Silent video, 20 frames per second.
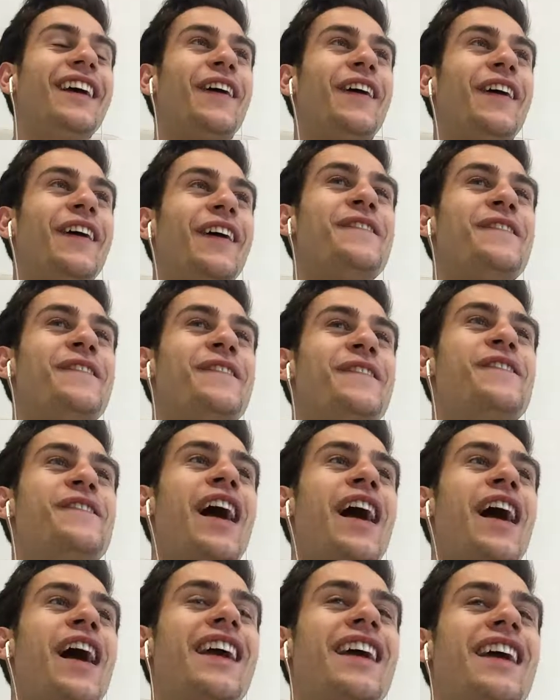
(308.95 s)

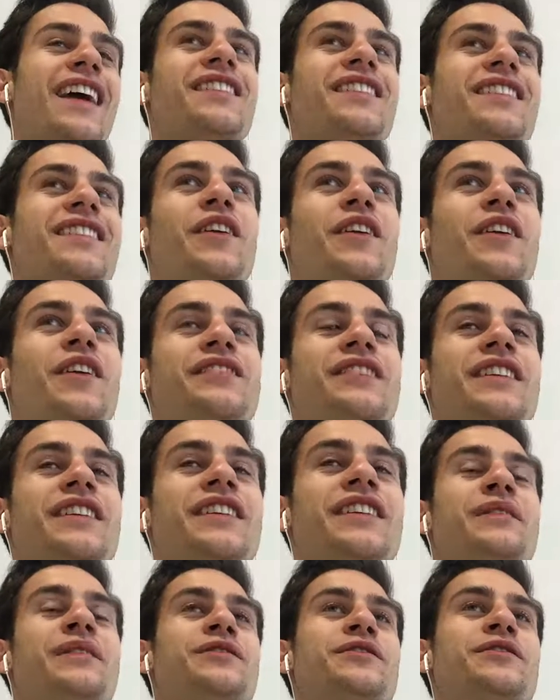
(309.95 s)
I guess I started
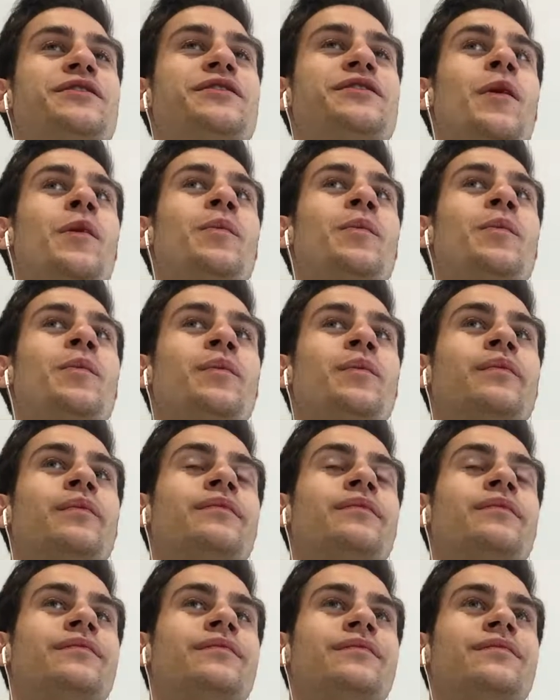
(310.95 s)
seeing some
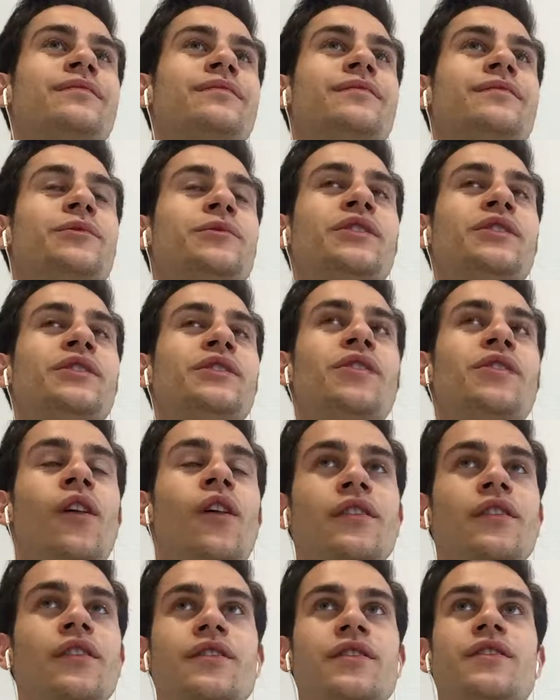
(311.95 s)

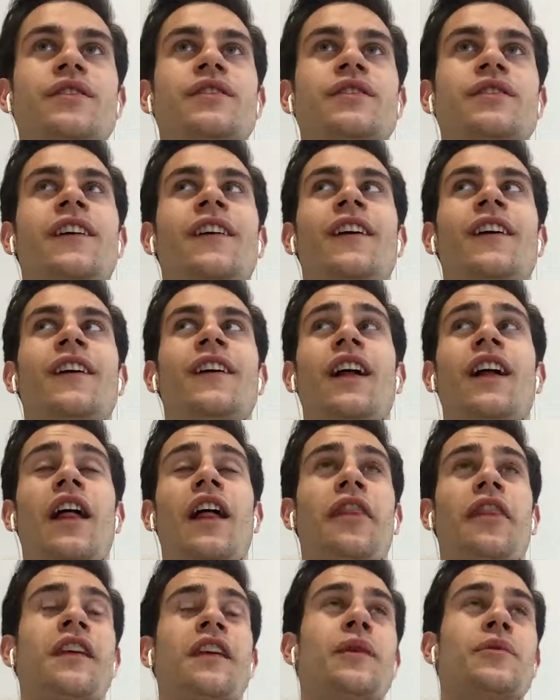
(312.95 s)
results. I think it
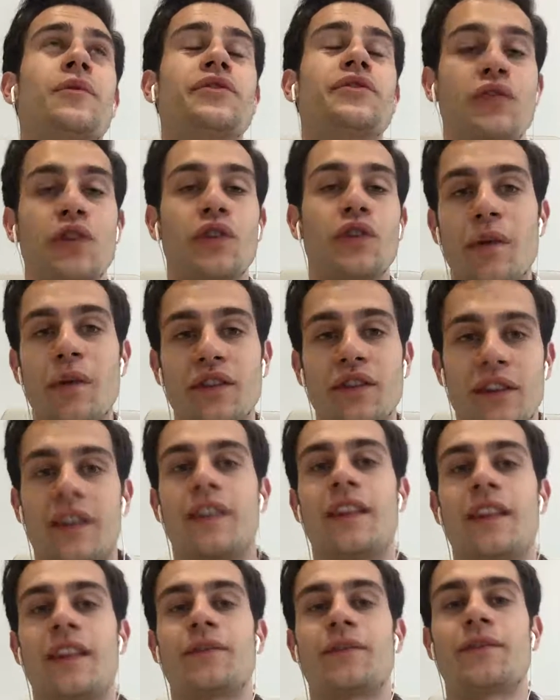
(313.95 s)
was 3 months in. That's when
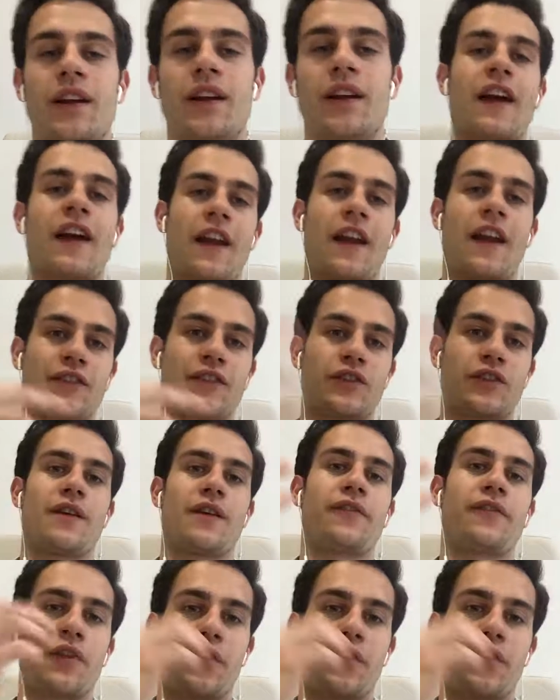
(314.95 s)
I kind of saw my
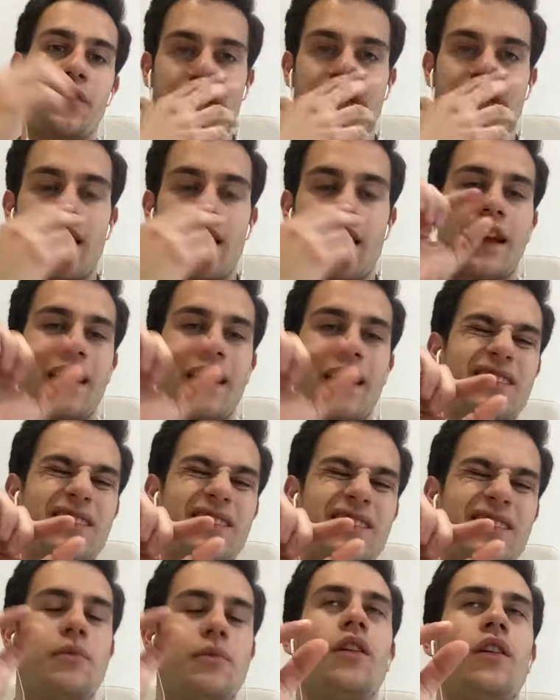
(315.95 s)
first kind of like small
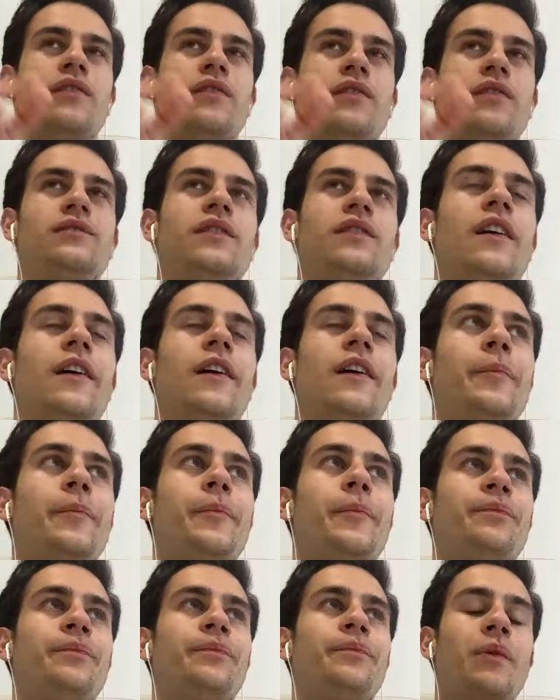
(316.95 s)

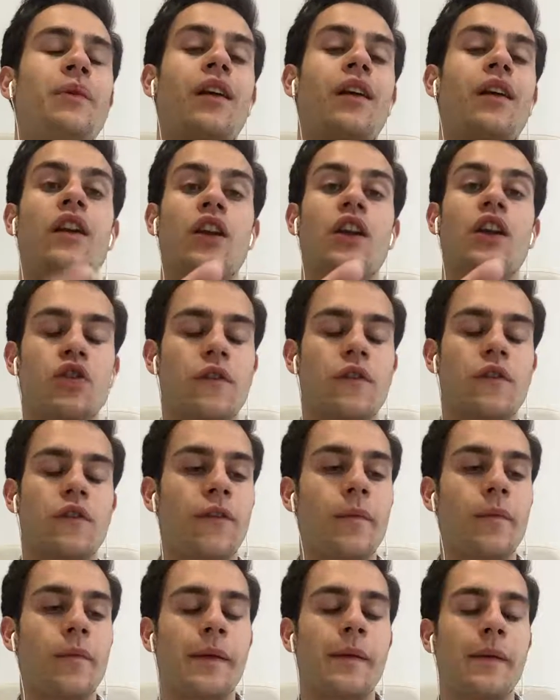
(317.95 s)
recognition from the
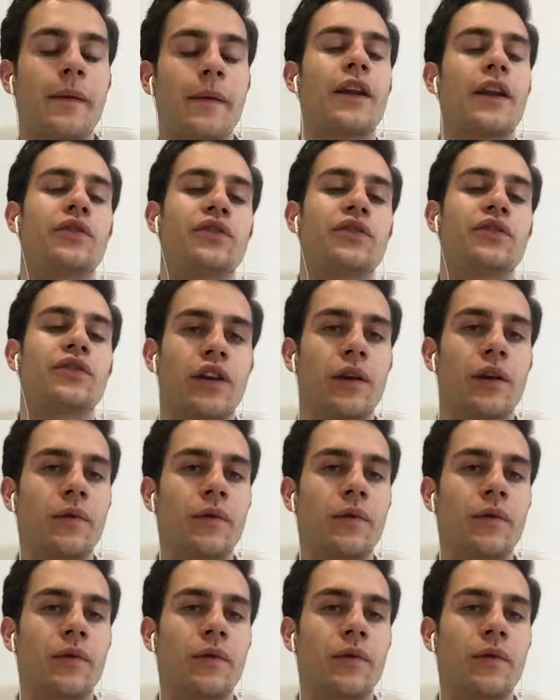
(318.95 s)
people that I was working with.